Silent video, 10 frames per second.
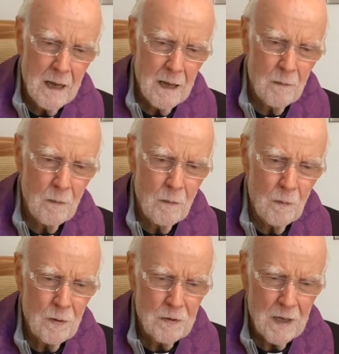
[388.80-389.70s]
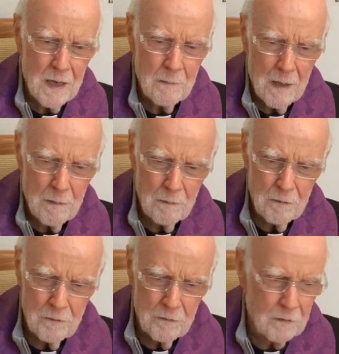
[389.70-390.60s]
Uh, one time I
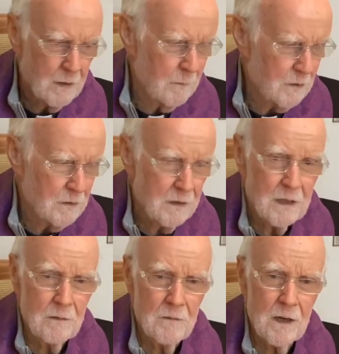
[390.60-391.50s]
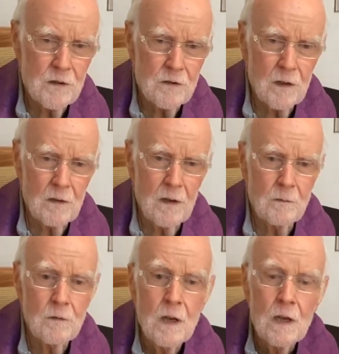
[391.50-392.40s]
was coming to the confessional.
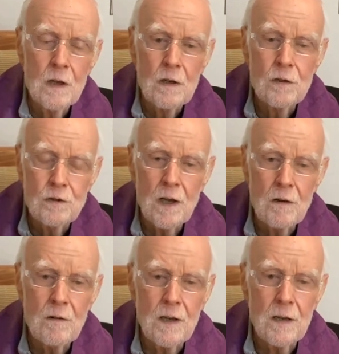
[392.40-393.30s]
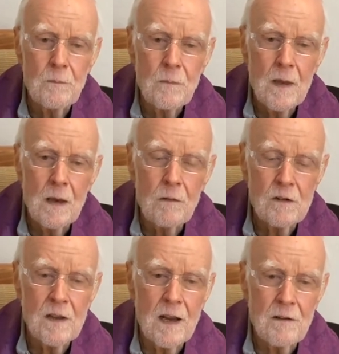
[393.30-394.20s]
Now, generally every
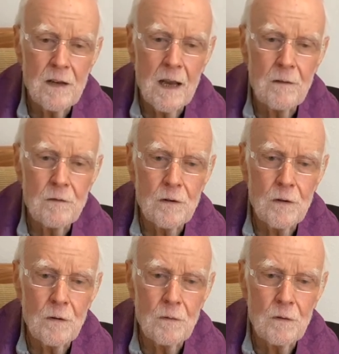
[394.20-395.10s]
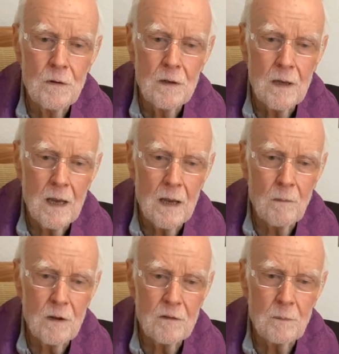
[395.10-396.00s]
Saturday afternoon, uh,
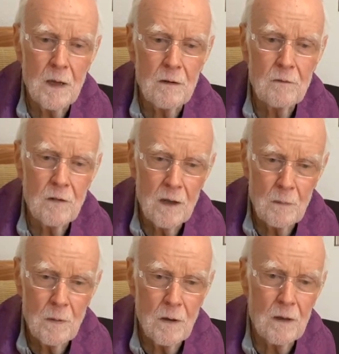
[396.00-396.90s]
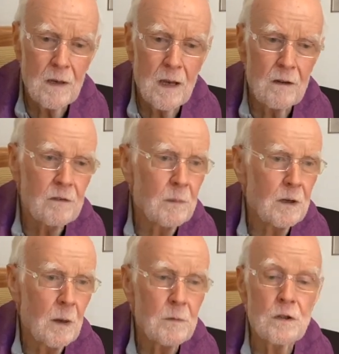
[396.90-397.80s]
we spend Father Paul and I
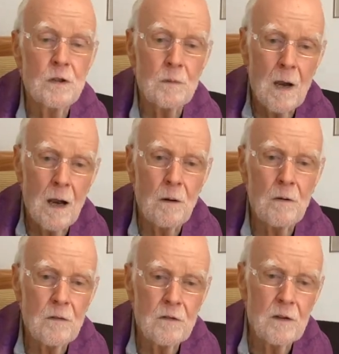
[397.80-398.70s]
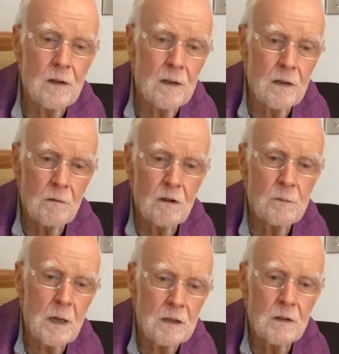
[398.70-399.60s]
spend up to two hours in the
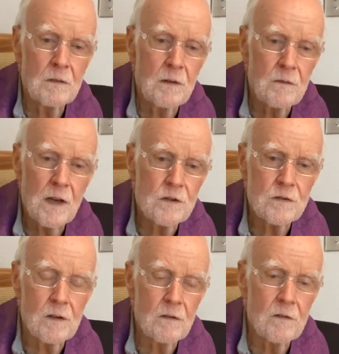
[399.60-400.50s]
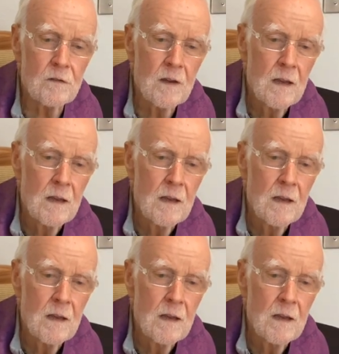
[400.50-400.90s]
respective confessionals,